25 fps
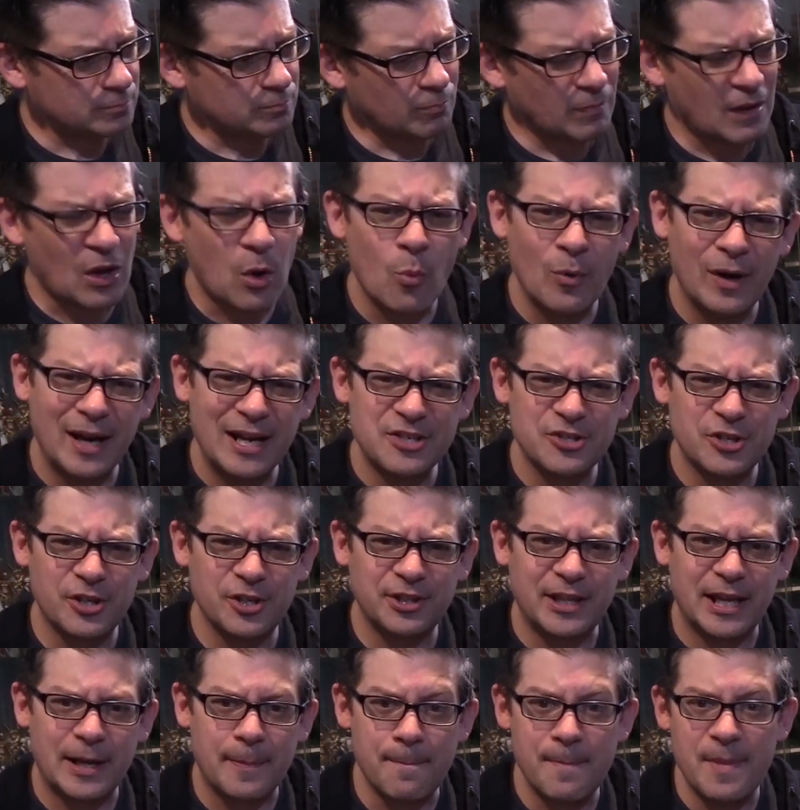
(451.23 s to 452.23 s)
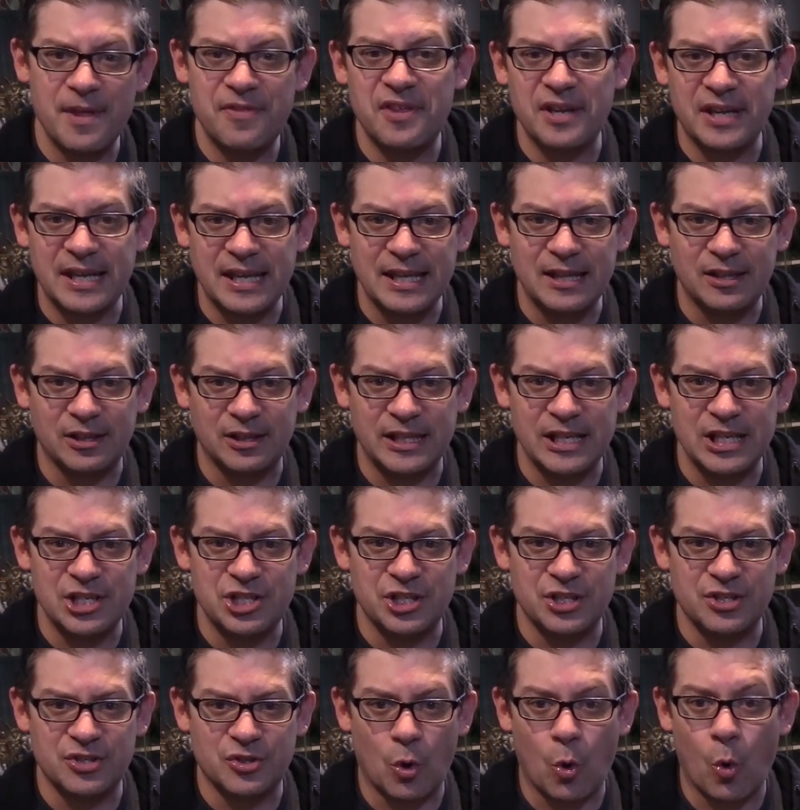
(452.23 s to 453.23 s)
When I turn like Mythic
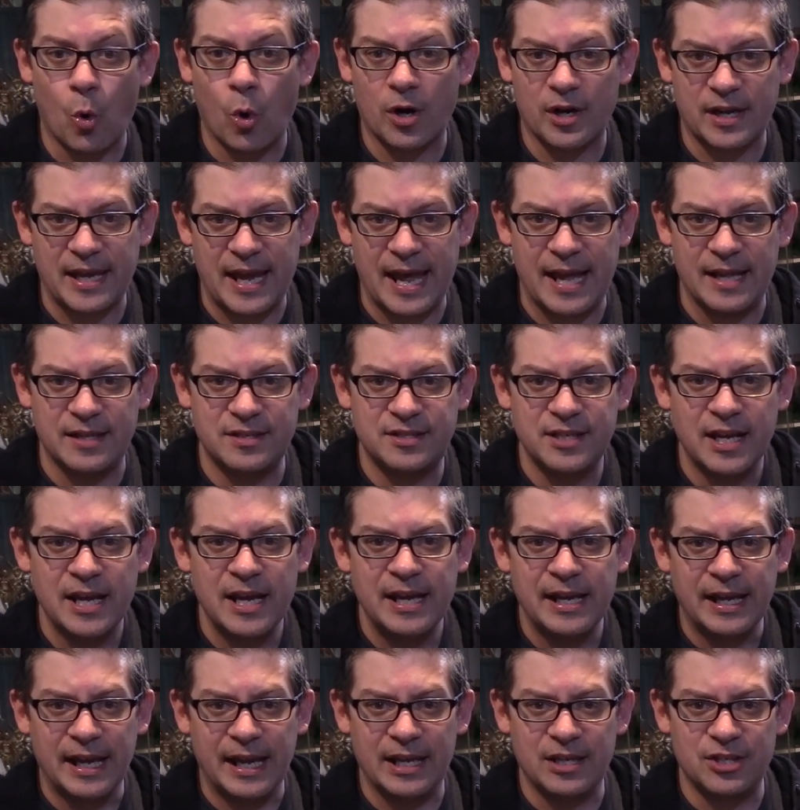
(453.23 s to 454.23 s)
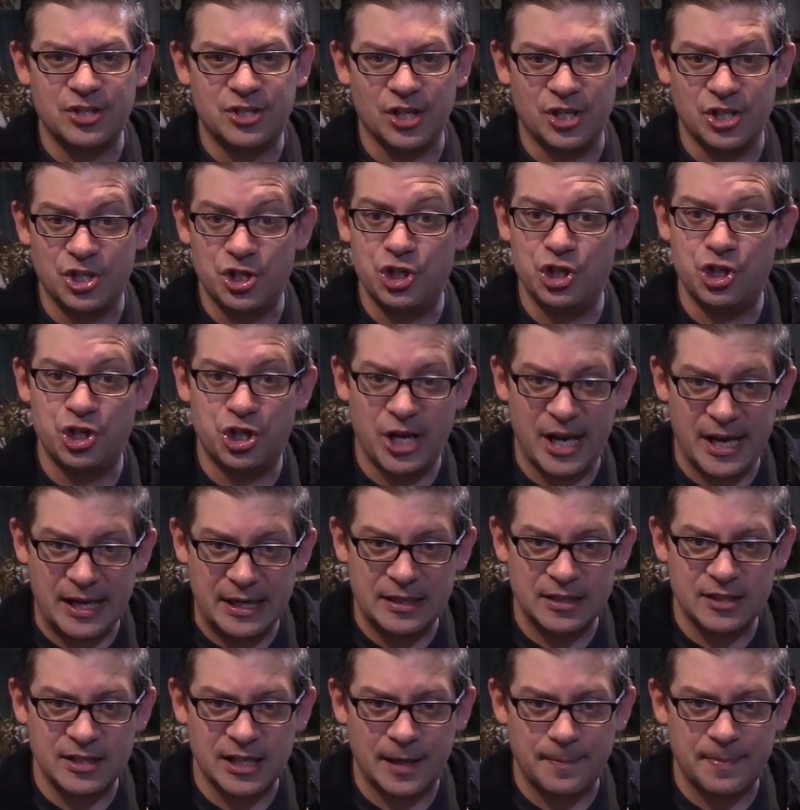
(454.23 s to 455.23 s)
Legions orc heads into
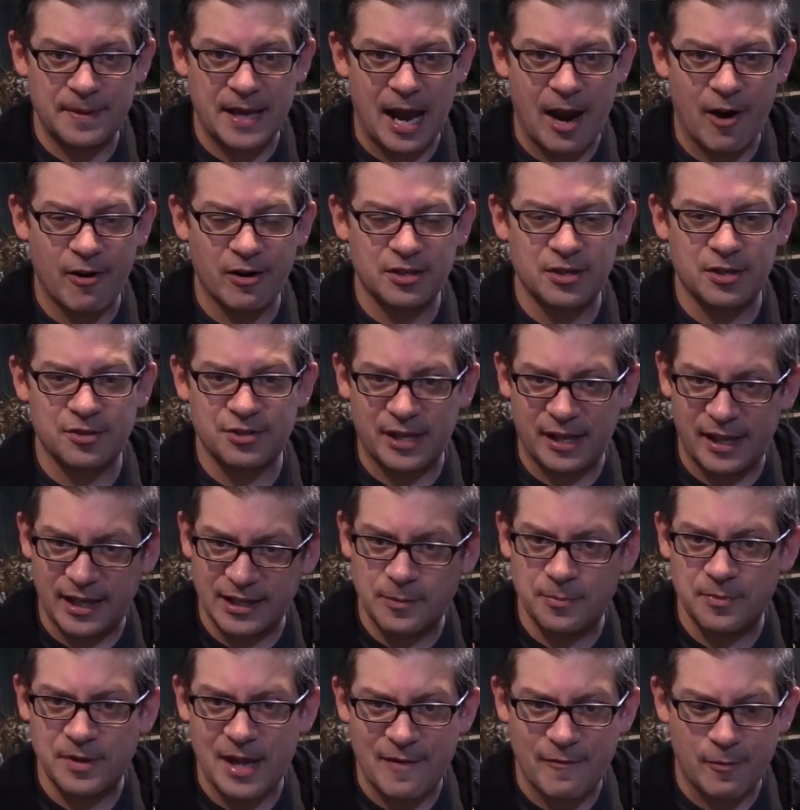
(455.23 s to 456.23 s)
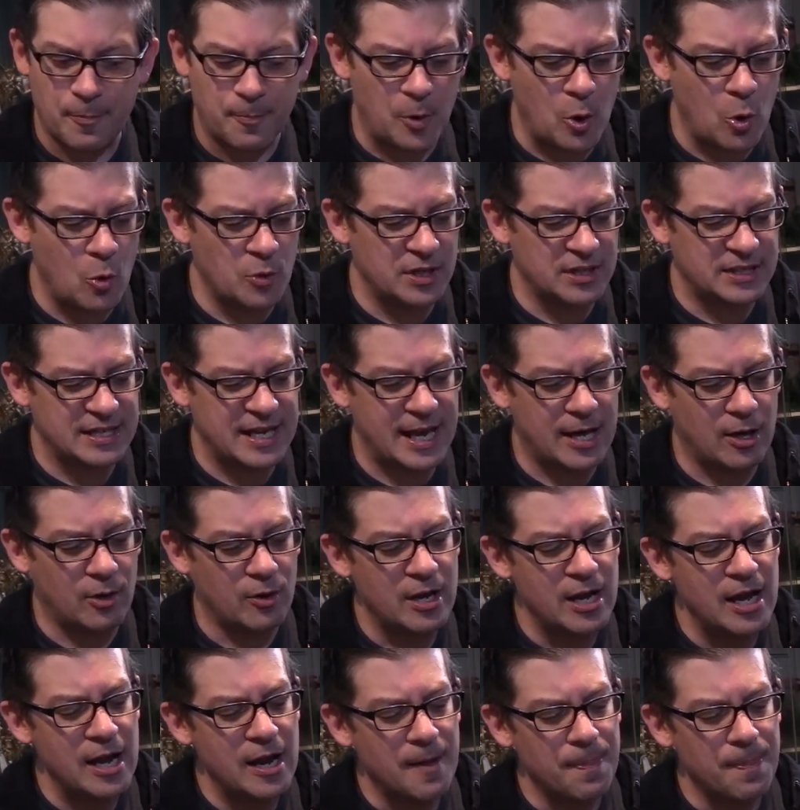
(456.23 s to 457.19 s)
djinn type characters, I like them to have a ponytail.